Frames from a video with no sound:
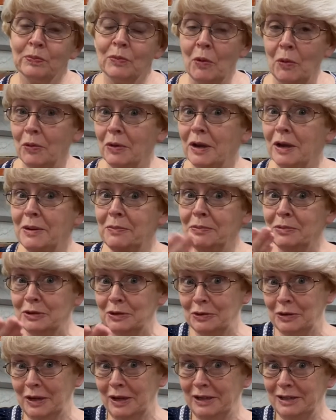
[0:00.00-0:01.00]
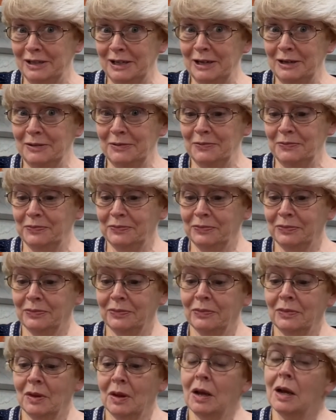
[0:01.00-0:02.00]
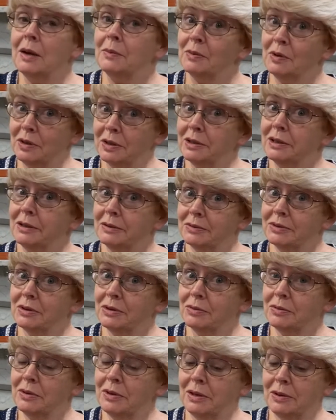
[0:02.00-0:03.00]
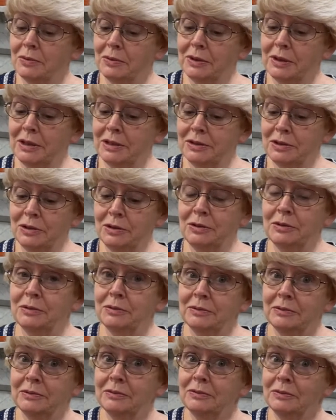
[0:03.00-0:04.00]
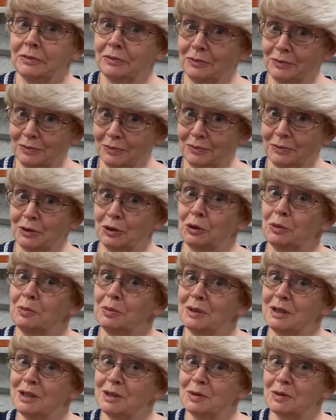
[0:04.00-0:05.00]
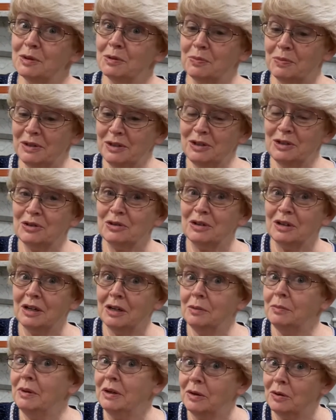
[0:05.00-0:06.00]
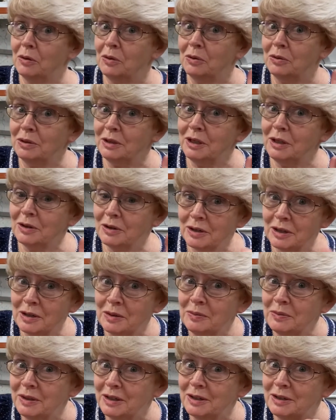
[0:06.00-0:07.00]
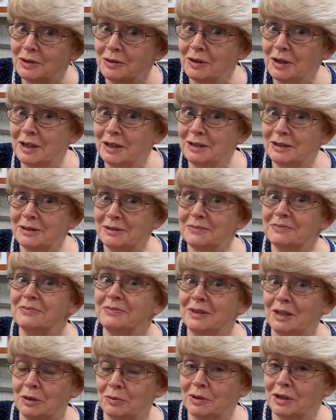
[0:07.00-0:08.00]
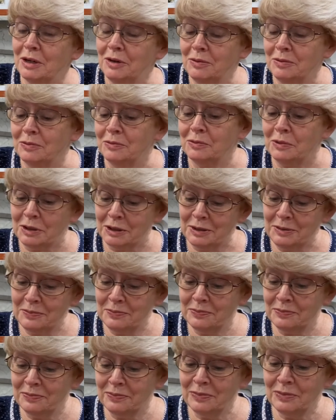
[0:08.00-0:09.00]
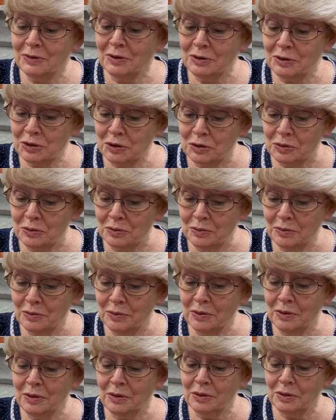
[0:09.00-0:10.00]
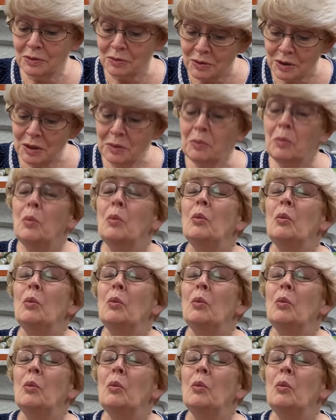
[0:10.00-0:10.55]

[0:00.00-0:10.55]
Okay, put your hand out. I'm going to count to 3, and when I do, would you please spit your gum, and only your gum, into your hand? Here we go. 1, 2, 3.